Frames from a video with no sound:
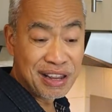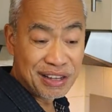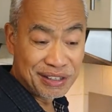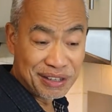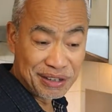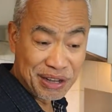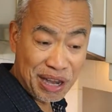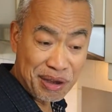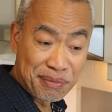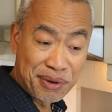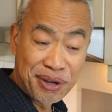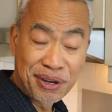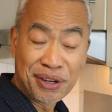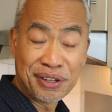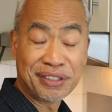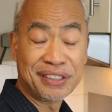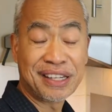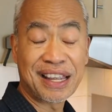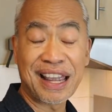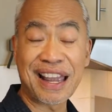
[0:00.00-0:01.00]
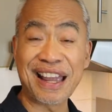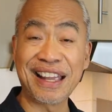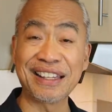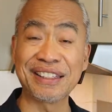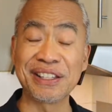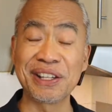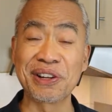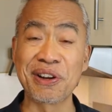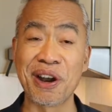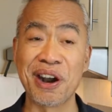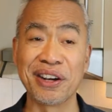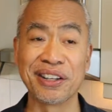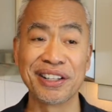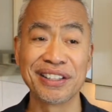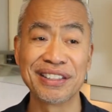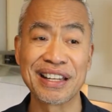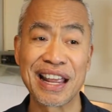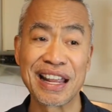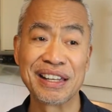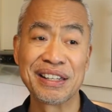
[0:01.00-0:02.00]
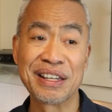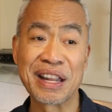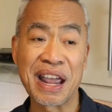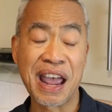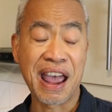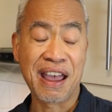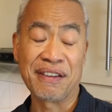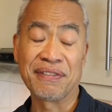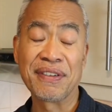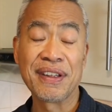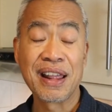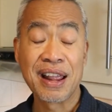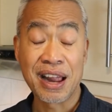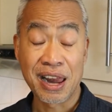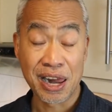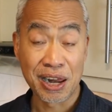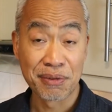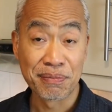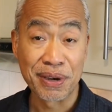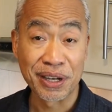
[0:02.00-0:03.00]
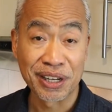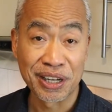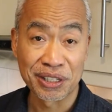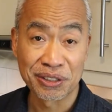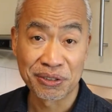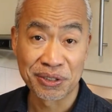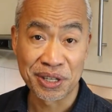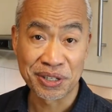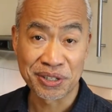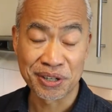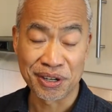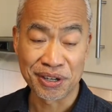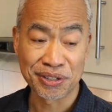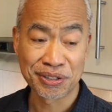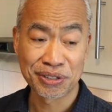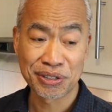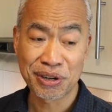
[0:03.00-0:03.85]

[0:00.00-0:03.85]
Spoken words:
the neighborhood at the garden, and the half I'll bring it to the church.